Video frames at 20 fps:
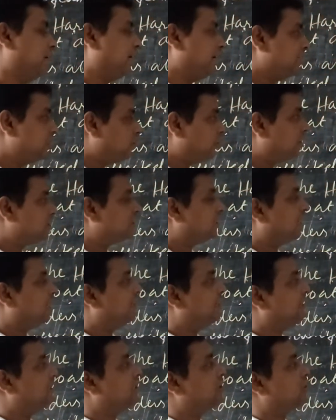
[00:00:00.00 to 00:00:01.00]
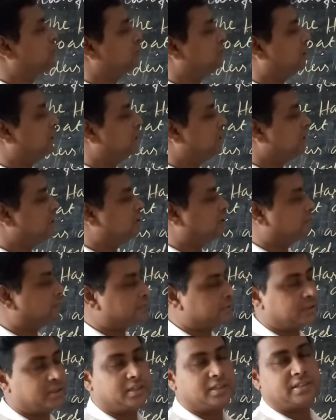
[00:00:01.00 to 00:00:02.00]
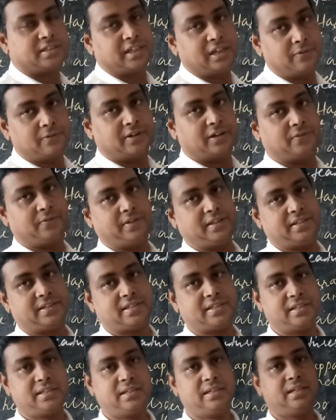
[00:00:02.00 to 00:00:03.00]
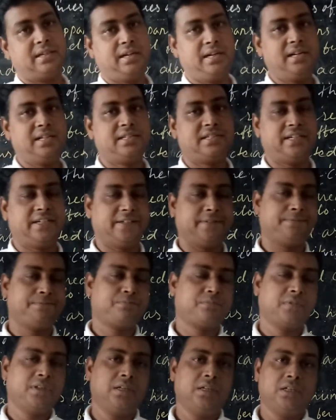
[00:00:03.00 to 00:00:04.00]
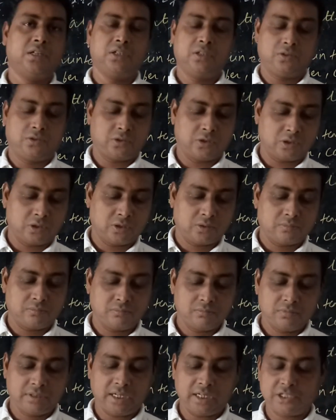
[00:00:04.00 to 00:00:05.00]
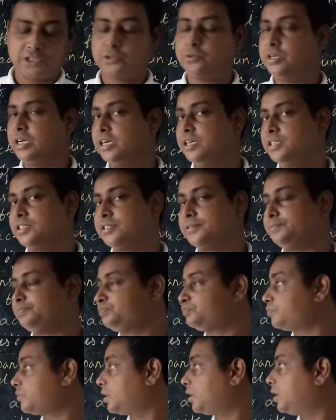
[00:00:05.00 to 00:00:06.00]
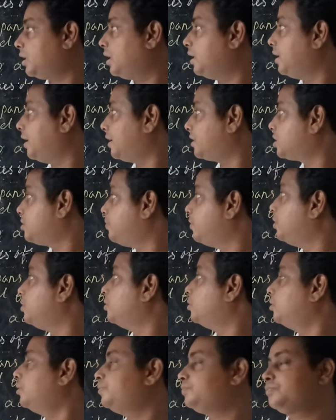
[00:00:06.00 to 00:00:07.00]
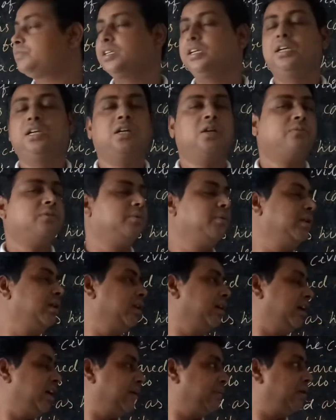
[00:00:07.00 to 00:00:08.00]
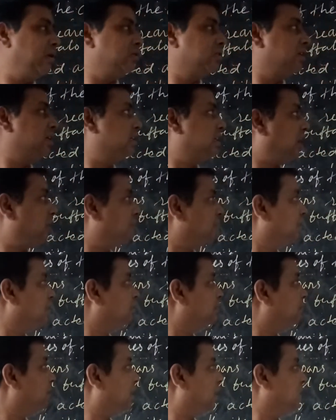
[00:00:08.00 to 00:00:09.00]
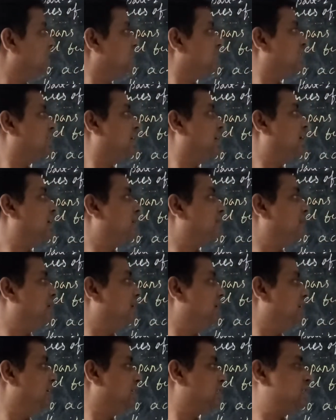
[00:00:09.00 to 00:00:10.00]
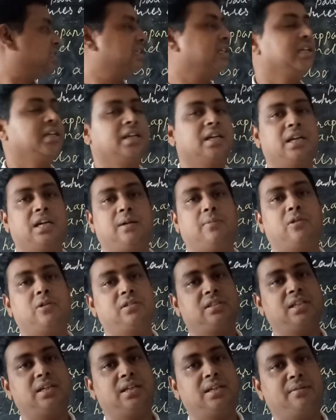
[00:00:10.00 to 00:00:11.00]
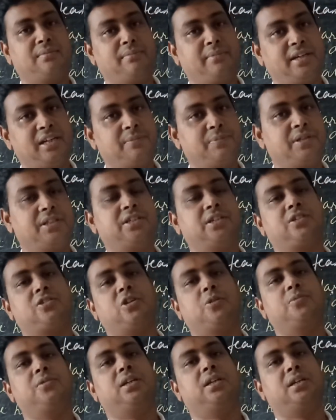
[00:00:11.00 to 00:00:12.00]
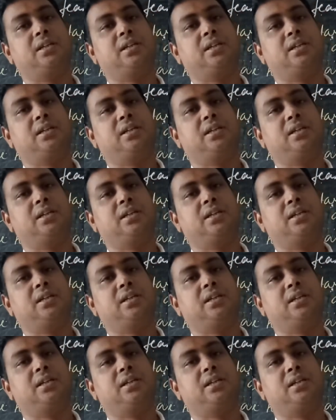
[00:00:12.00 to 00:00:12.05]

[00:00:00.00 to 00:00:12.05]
and it was attached to the lid of silver vase. Understand? So, dear students, in next video we will learn about the town planning and buildings, about the main features of